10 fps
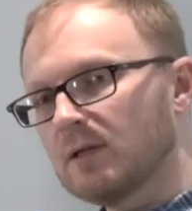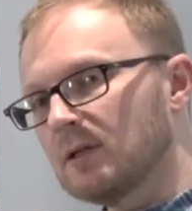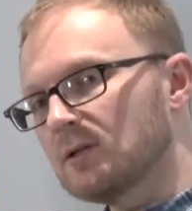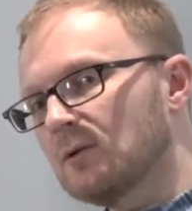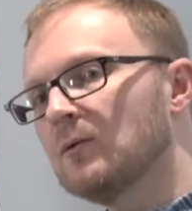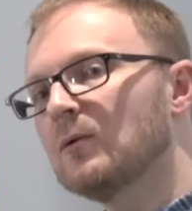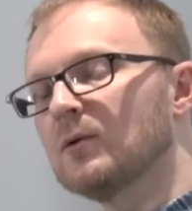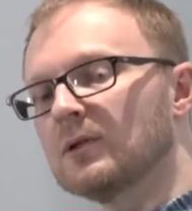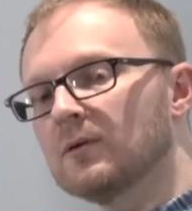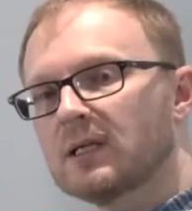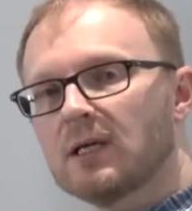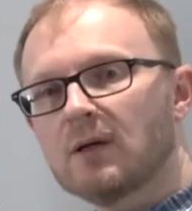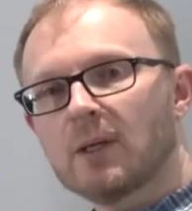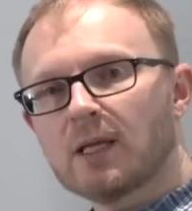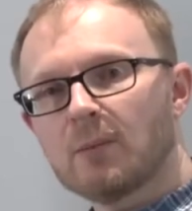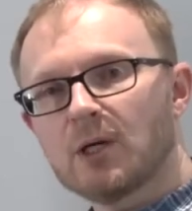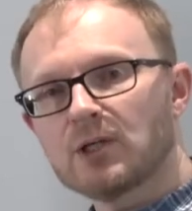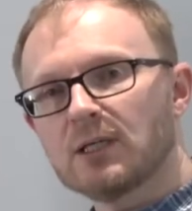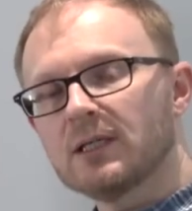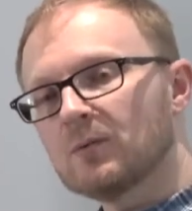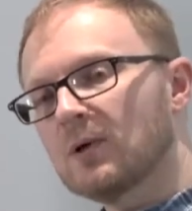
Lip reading: It is all good. Direct hardware calibration is